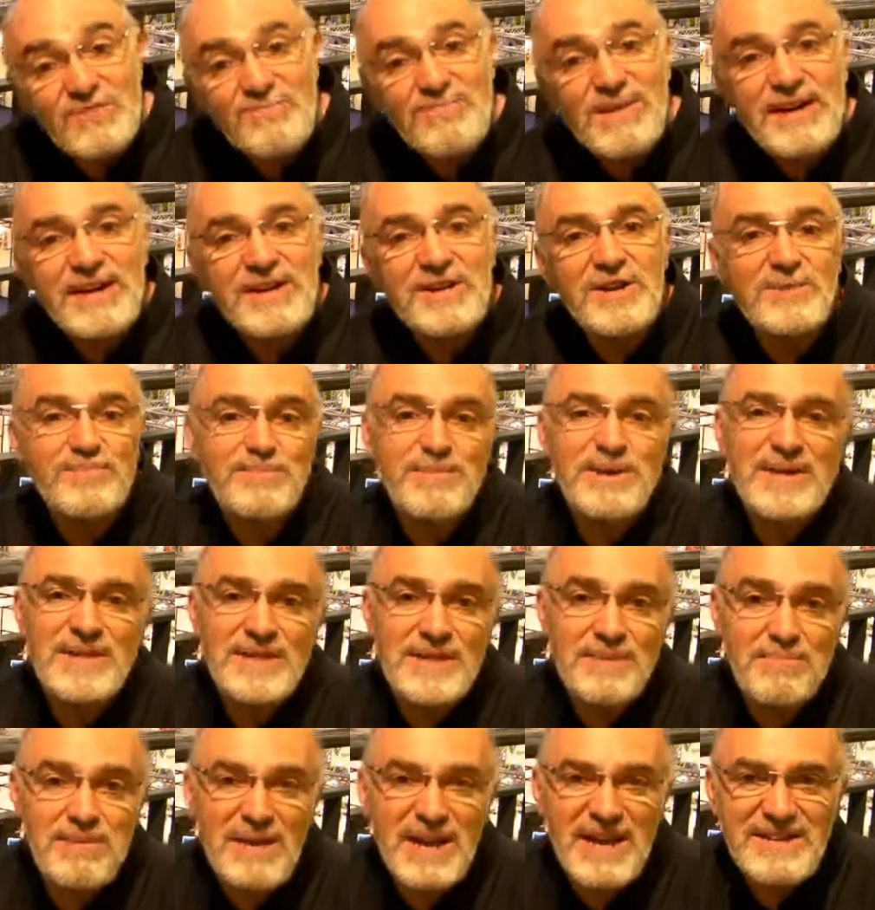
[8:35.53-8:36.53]
You may not
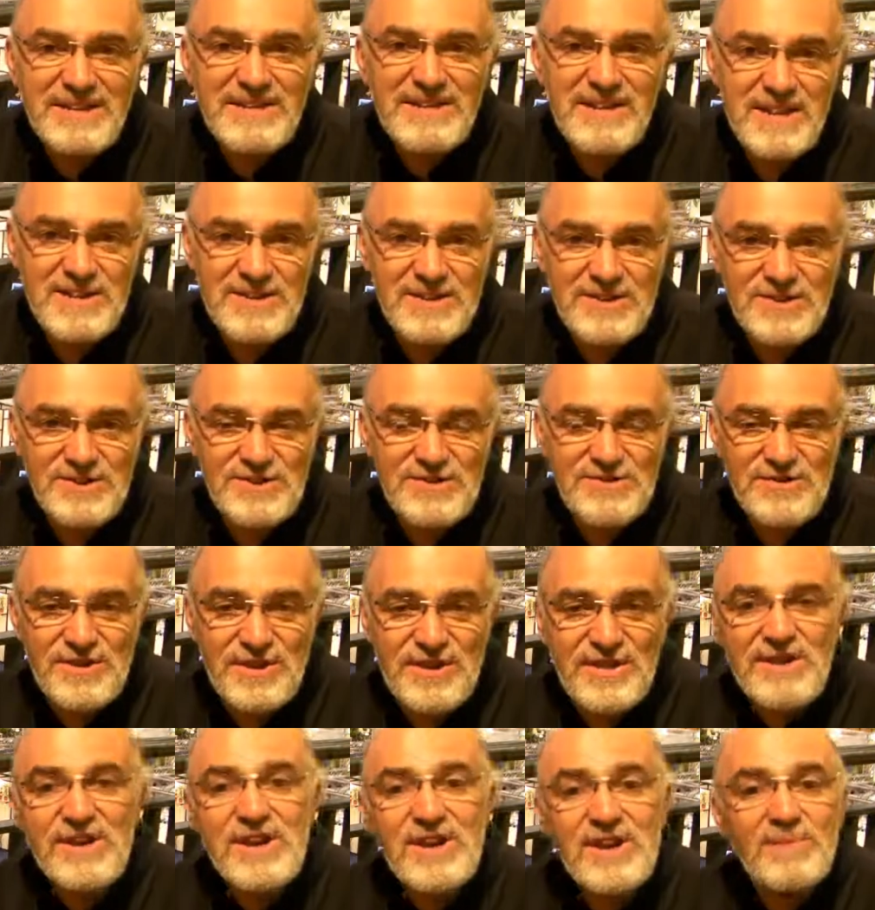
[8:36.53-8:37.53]
be in the plant
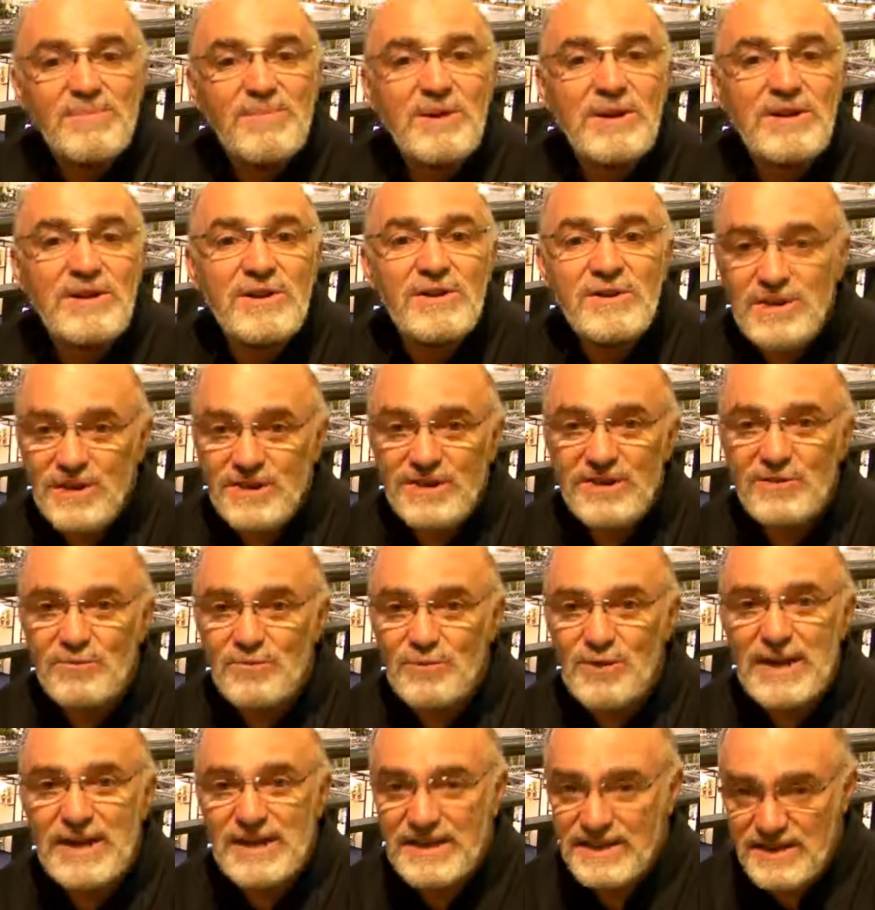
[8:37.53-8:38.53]
industry, but look at
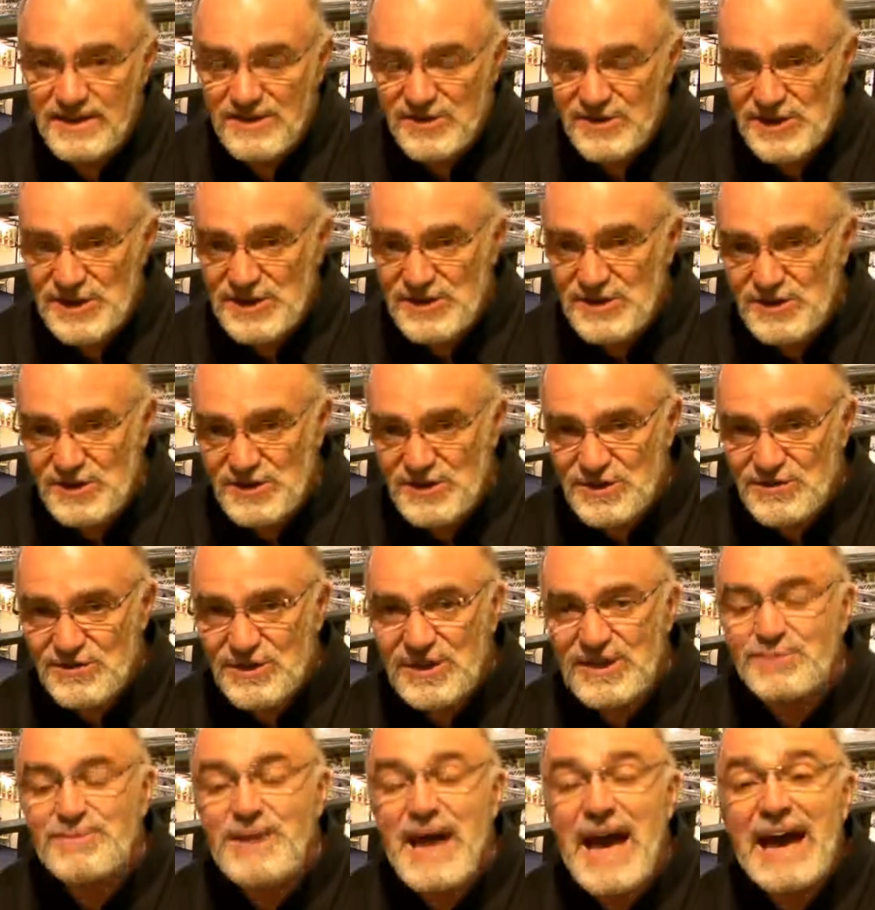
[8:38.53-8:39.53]
the way this
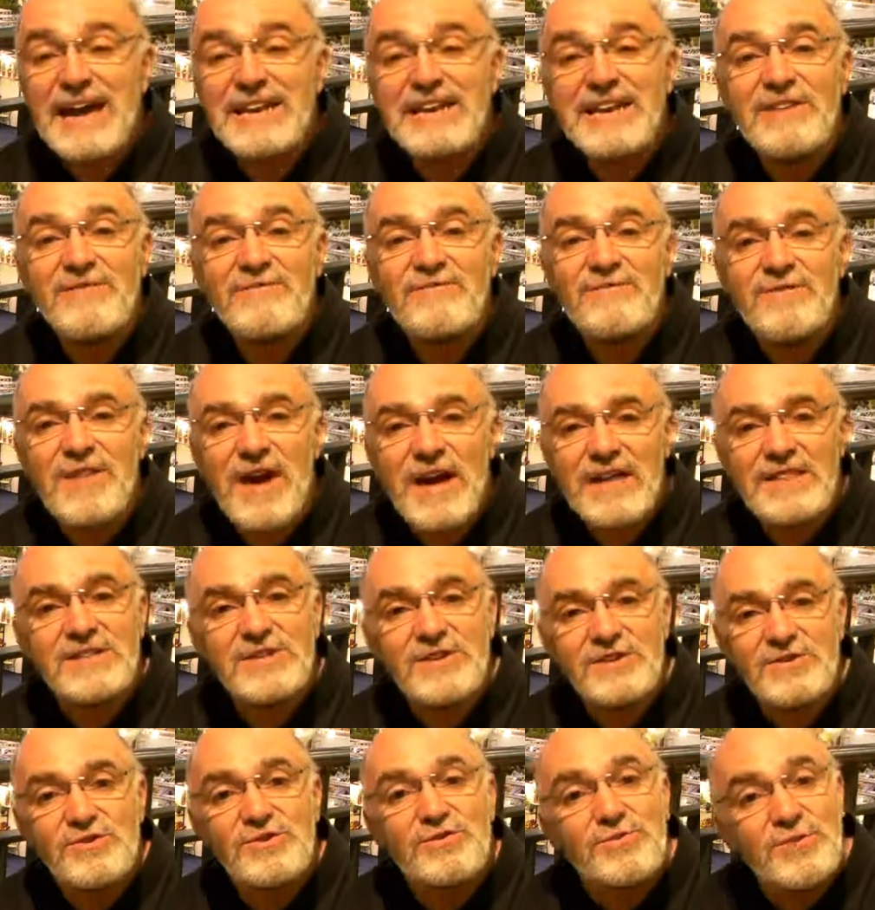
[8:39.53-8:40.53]
industry is adding
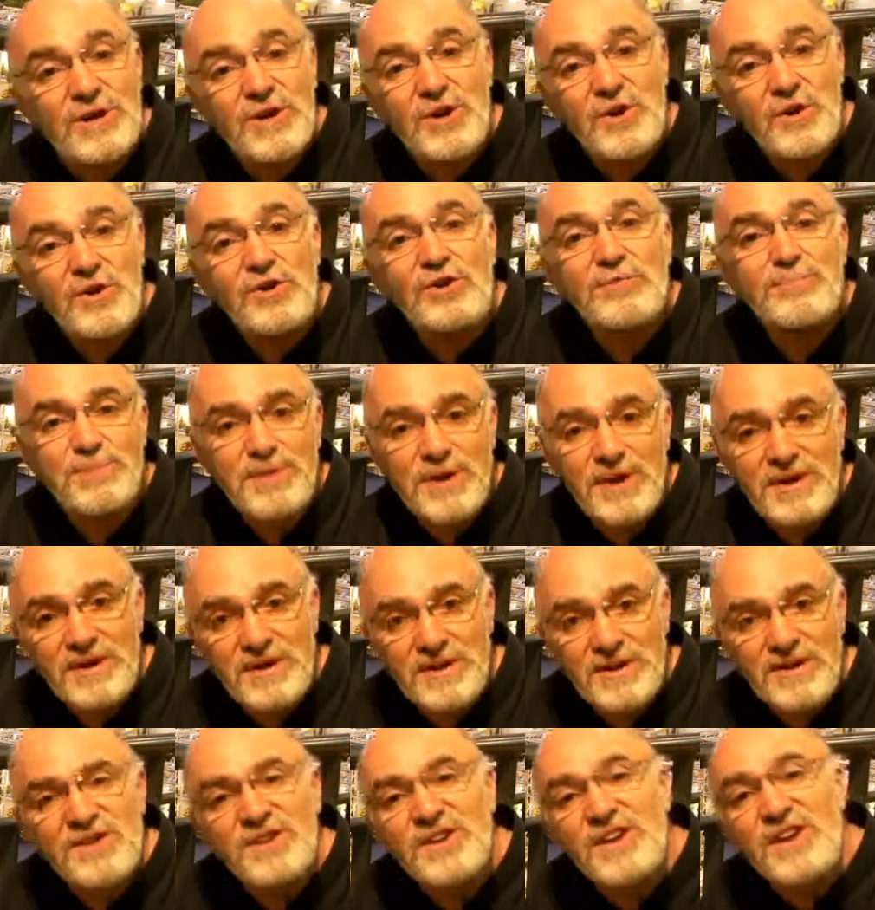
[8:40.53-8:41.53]
value to a core
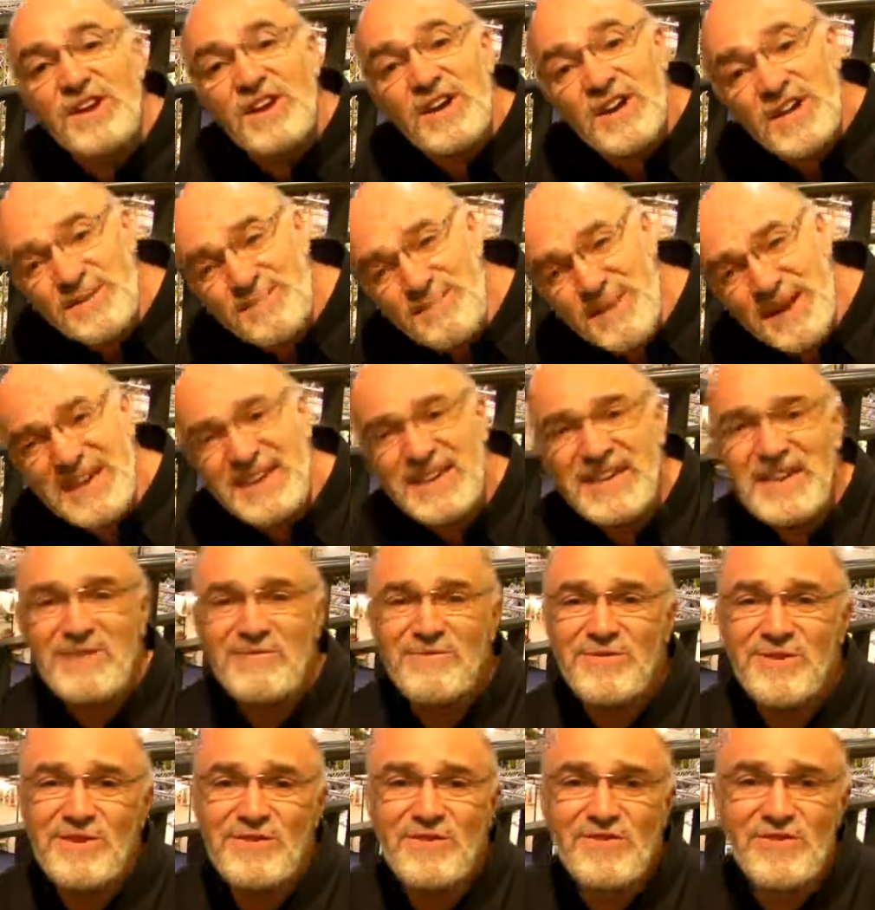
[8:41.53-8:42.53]
product. It may
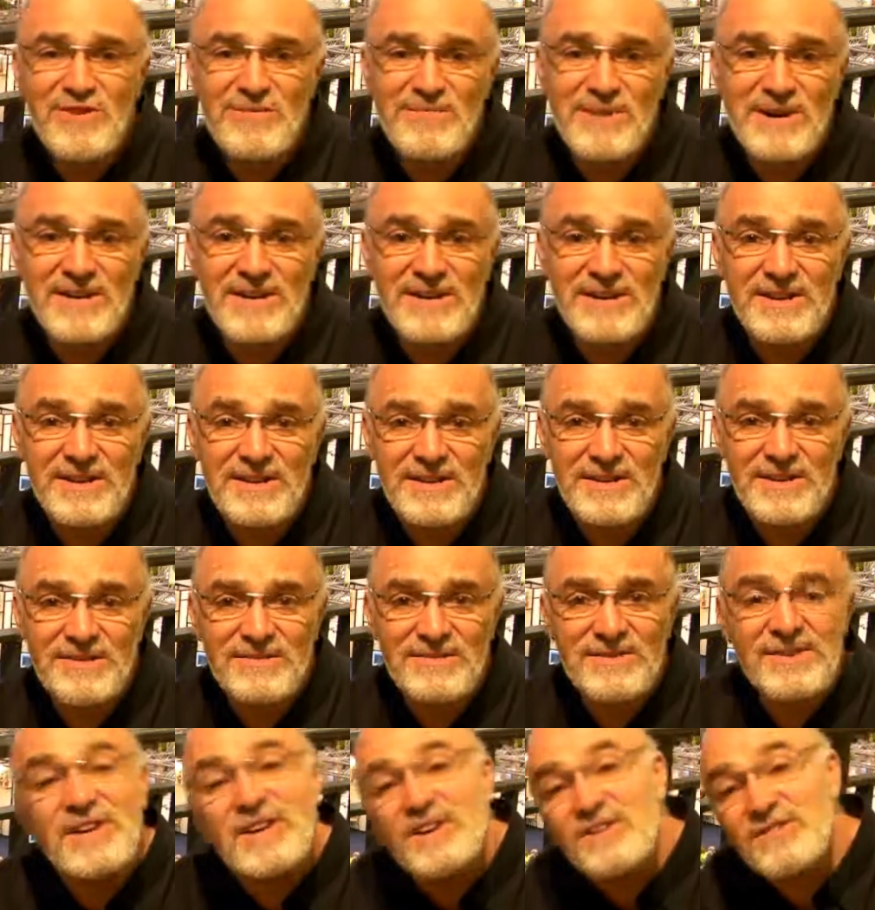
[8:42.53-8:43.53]
give you some
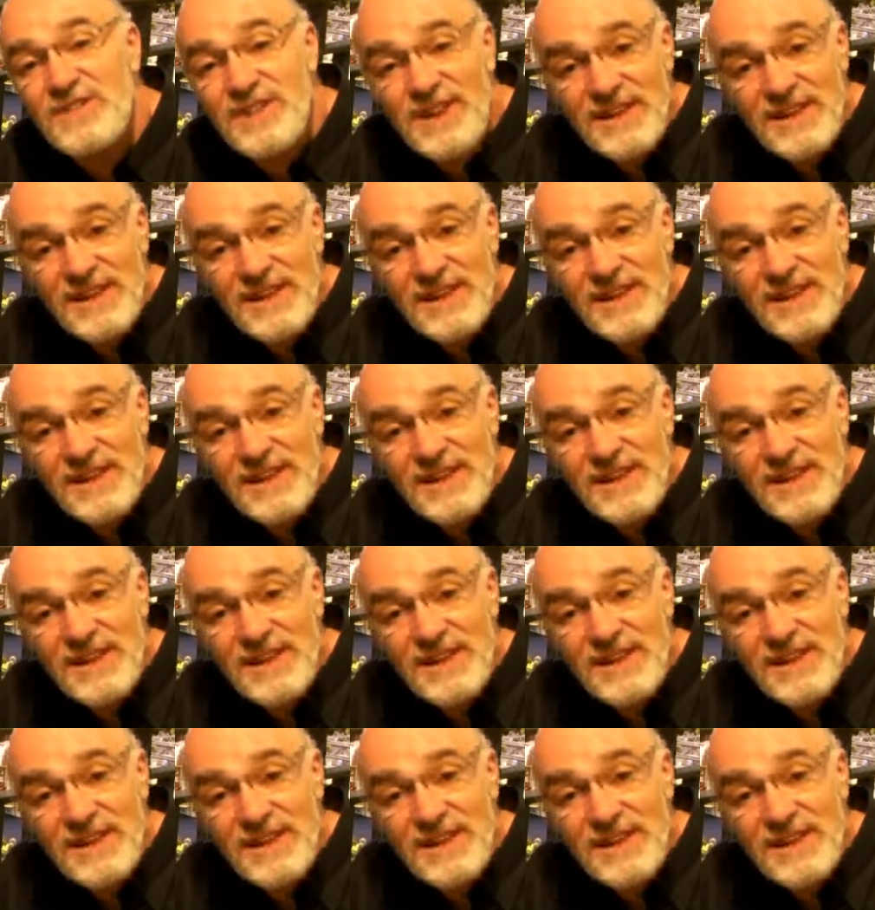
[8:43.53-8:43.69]
ideas.